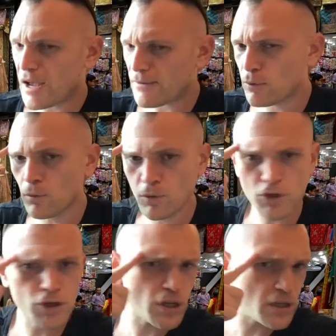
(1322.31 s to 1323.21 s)
Everyone was
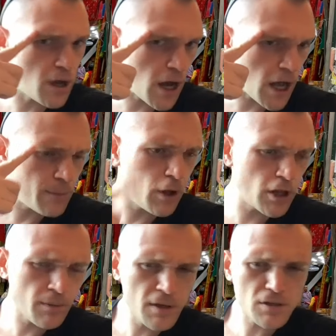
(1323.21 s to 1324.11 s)
just like
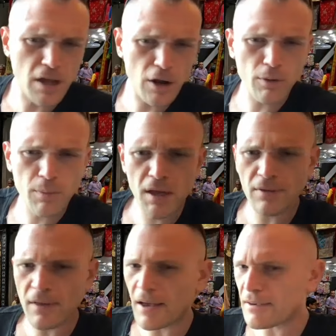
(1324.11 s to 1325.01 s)
eyeballing me, staring me,
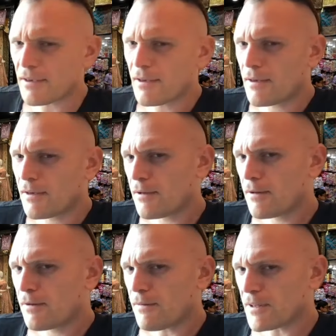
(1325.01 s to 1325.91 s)
and like,
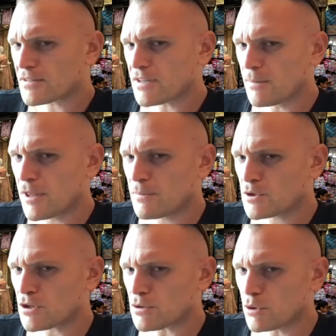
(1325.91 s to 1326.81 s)
like some of them
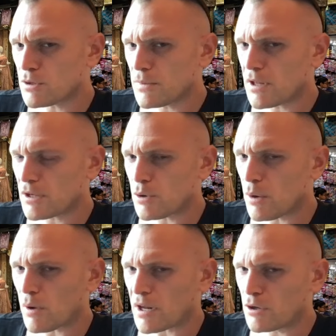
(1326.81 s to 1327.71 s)
just looked at me like, dude,
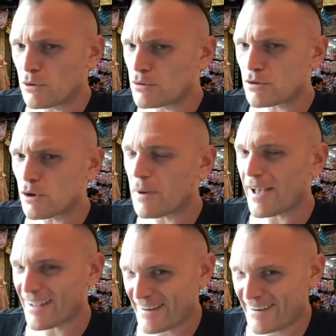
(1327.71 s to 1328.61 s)
I want to kill you so bad.